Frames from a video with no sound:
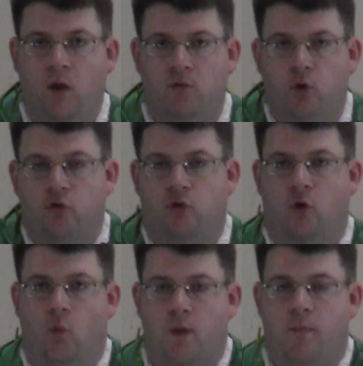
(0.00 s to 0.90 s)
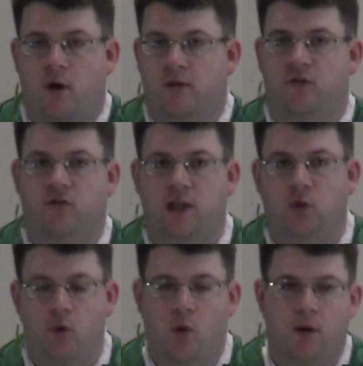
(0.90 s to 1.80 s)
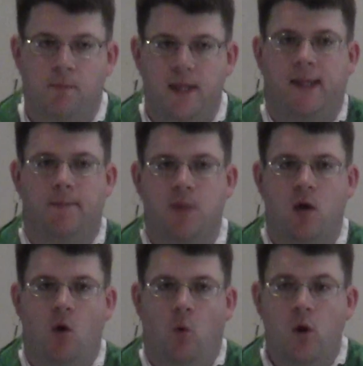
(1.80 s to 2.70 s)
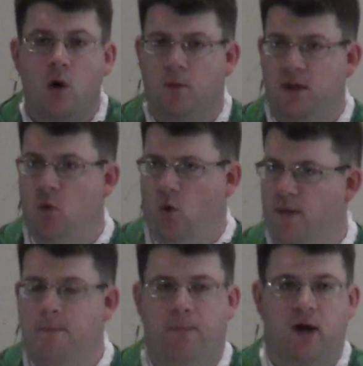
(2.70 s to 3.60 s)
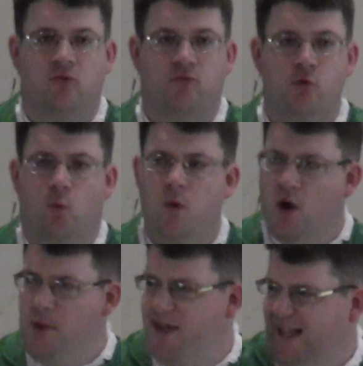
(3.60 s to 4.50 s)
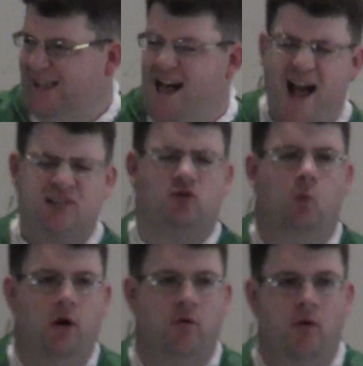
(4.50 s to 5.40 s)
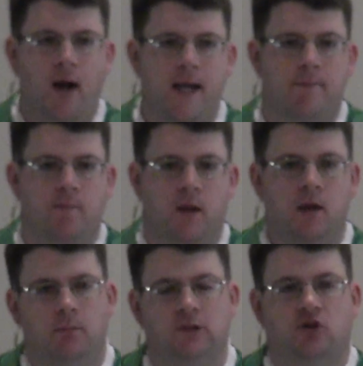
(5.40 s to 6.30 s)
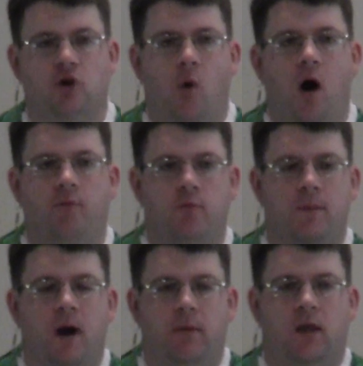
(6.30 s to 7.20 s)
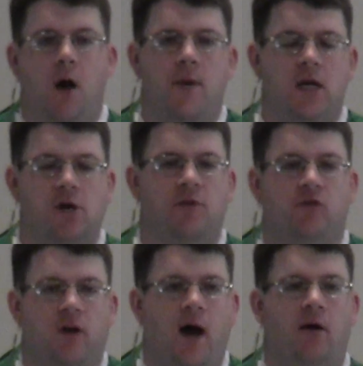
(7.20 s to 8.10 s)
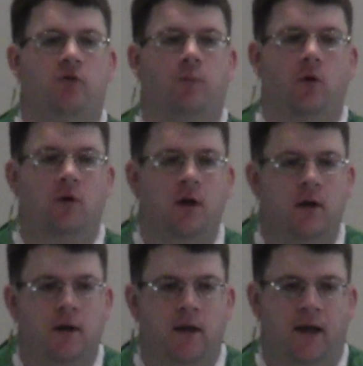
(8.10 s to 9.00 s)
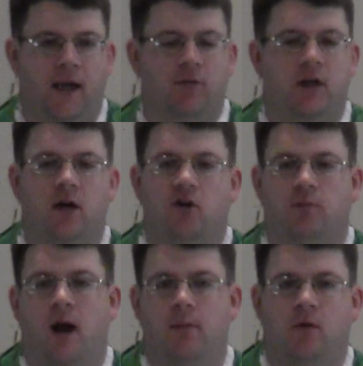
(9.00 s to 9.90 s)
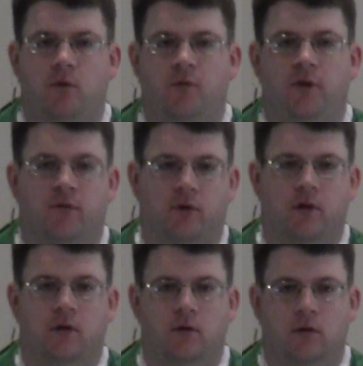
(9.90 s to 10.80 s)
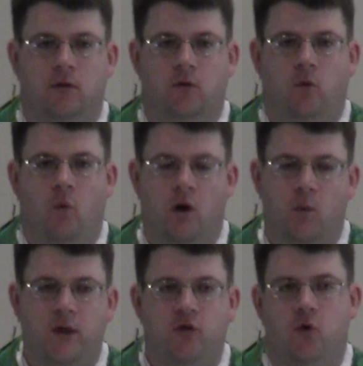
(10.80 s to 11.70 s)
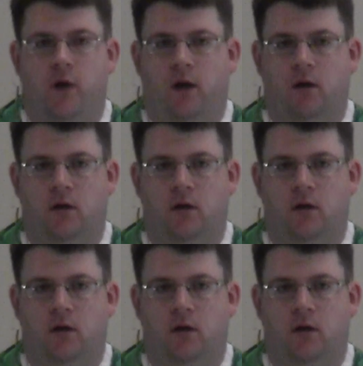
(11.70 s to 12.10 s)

Of course, what part of the seed do we want to be? We want to be the one that bears fruit. We want to be that last one, right? But so often we probably come and hear this gospel, and every year it's probably a little different. What are we doing?